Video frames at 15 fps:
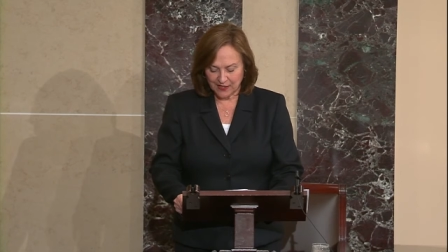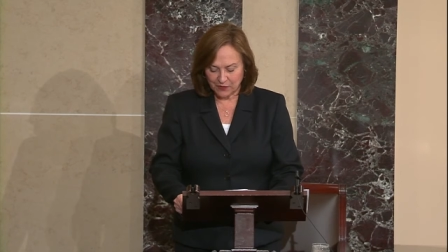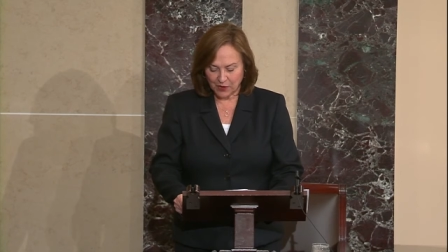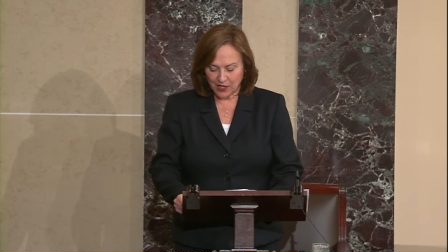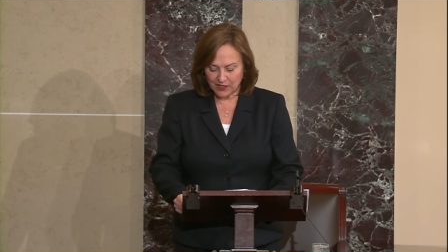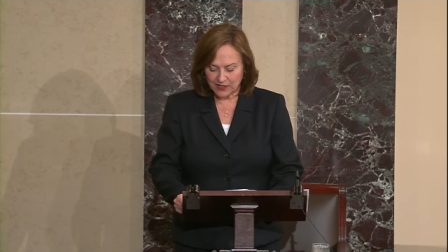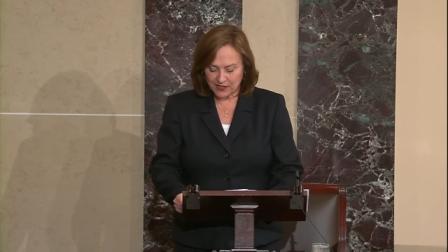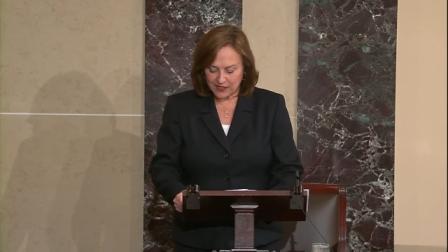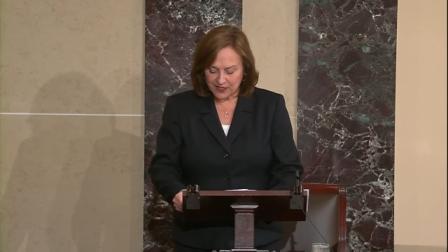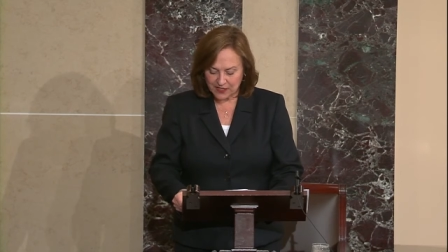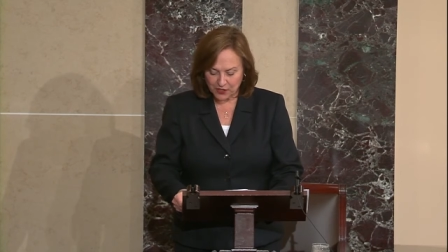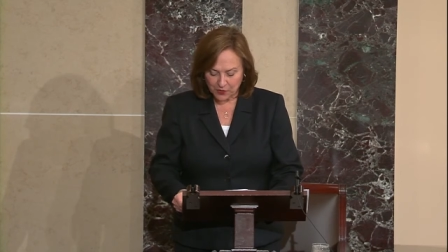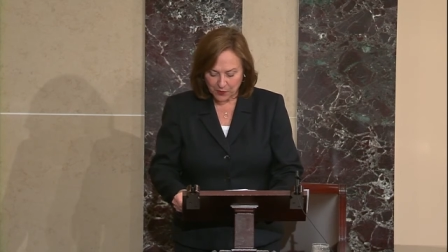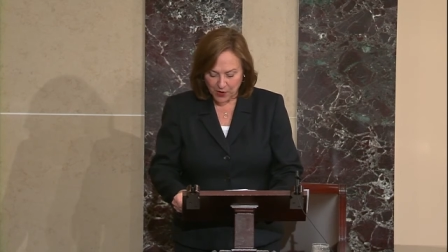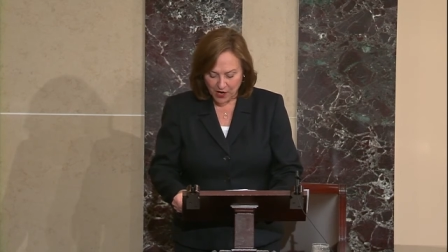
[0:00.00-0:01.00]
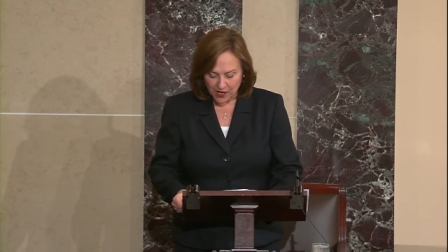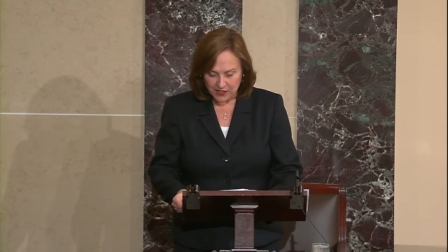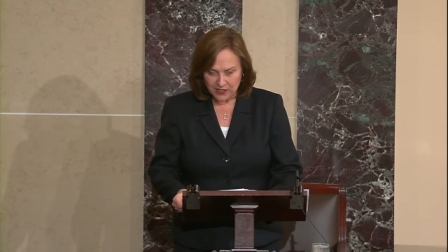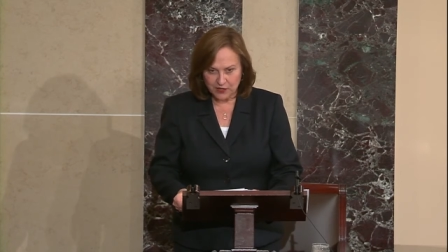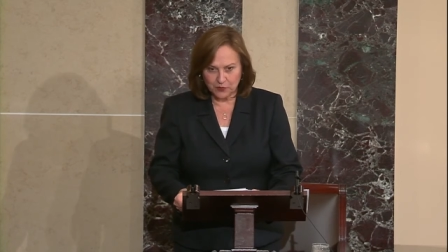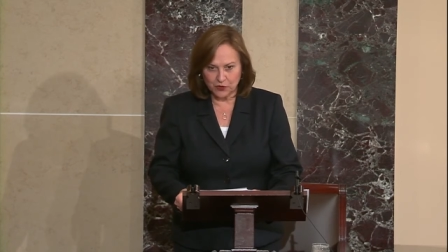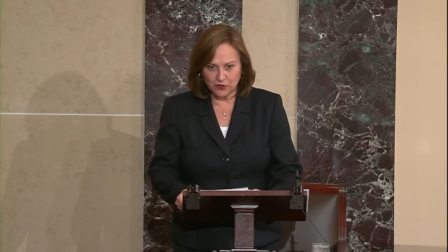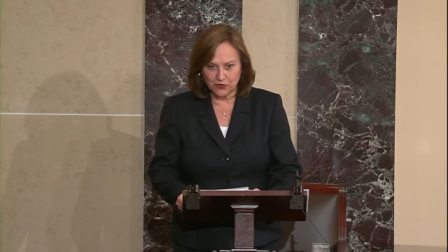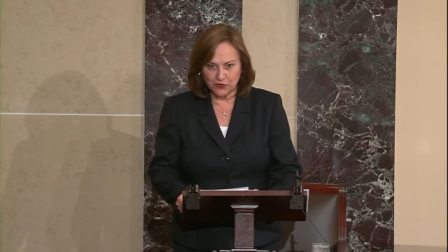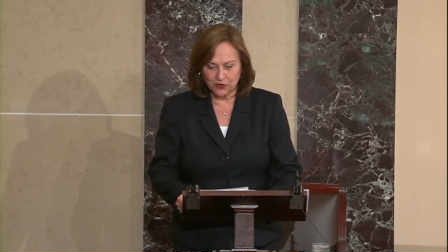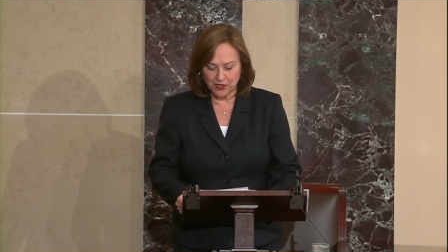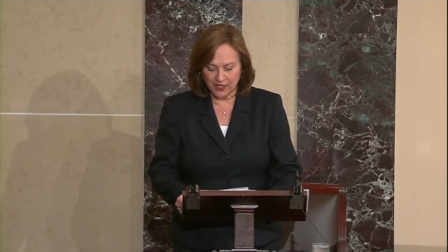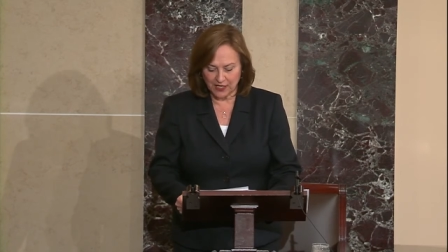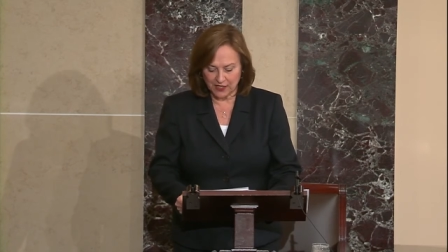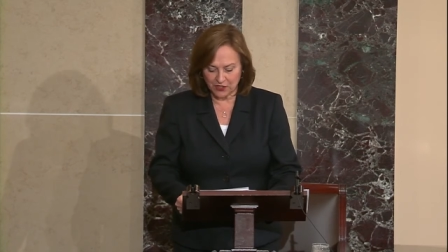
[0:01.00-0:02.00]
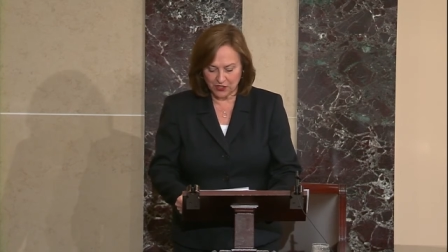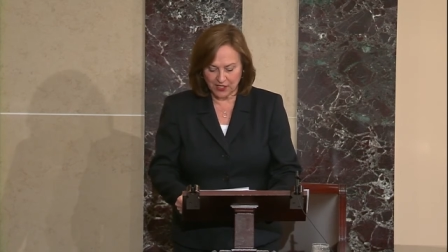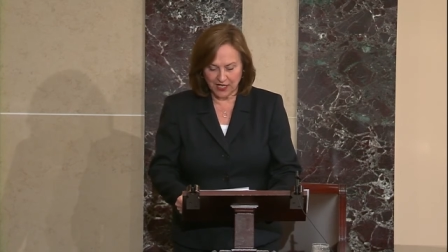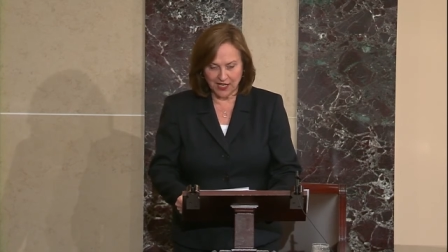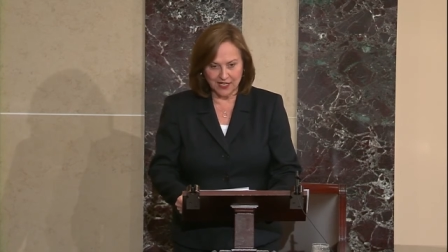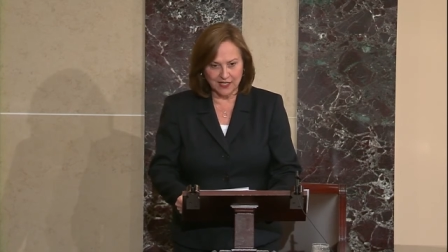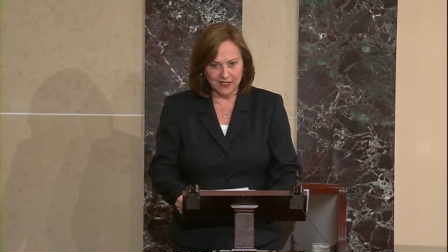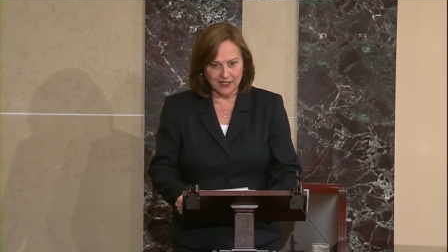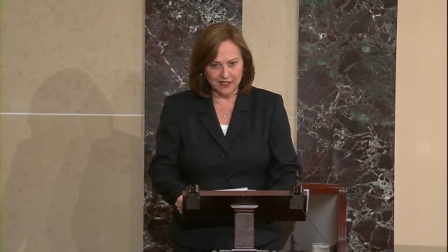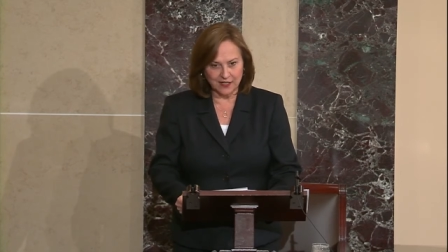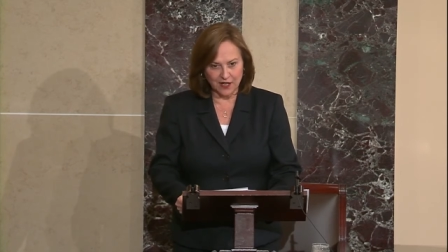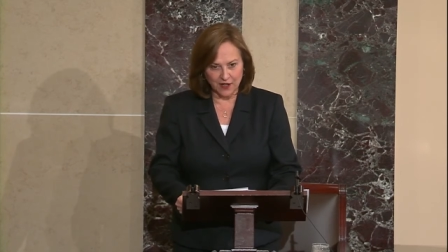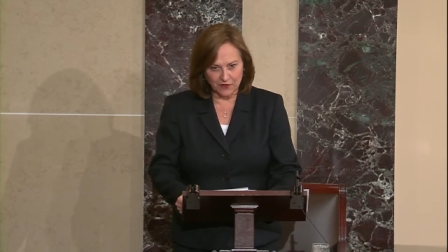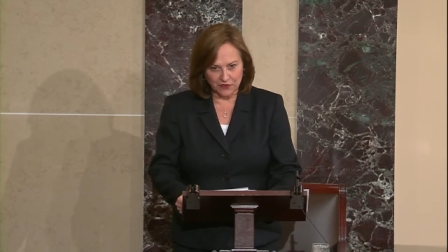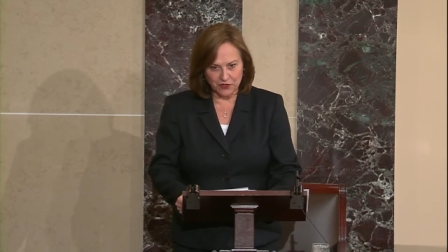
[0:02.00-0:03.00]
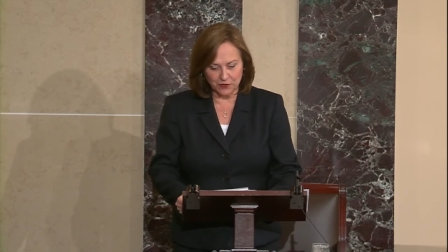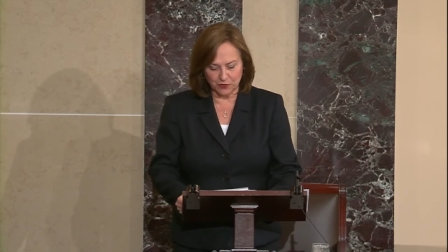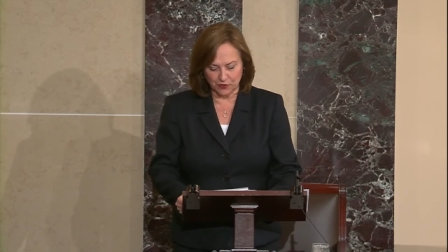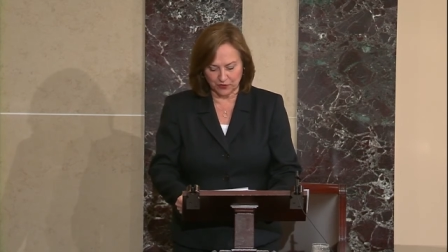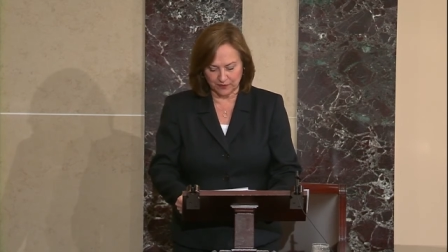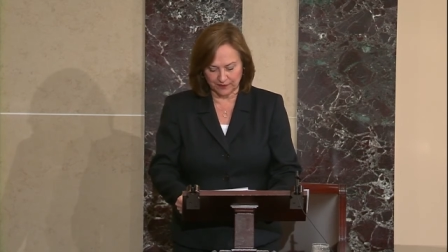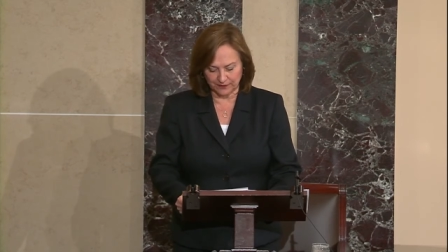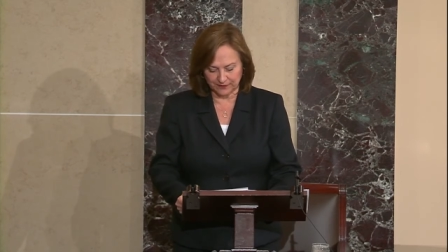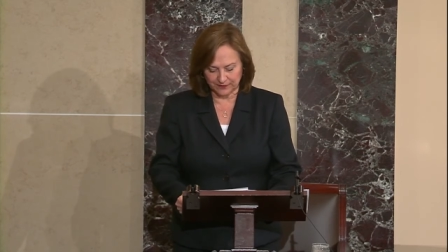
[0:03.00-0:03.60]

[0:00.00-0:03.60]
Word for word: While it is still possible for the educated and comfortable,